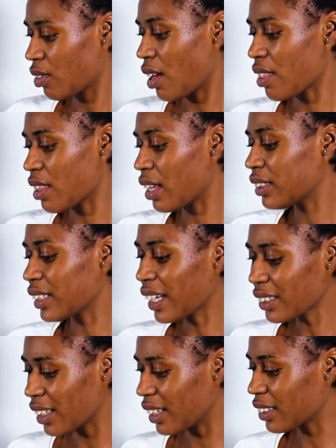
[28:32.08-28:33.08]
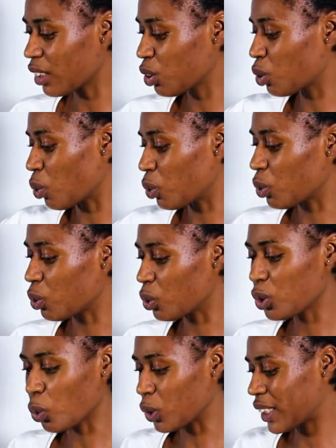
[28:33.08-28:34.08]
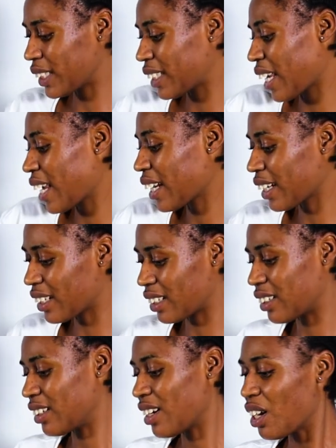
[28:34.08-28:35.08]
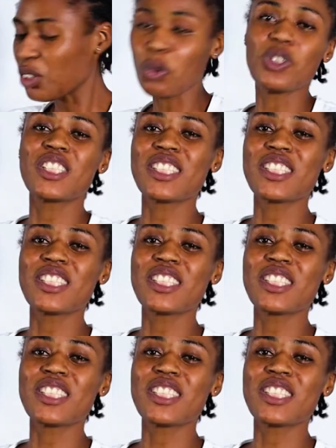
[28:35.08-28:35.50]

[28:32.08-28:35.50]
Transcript: And then just let it to sync, to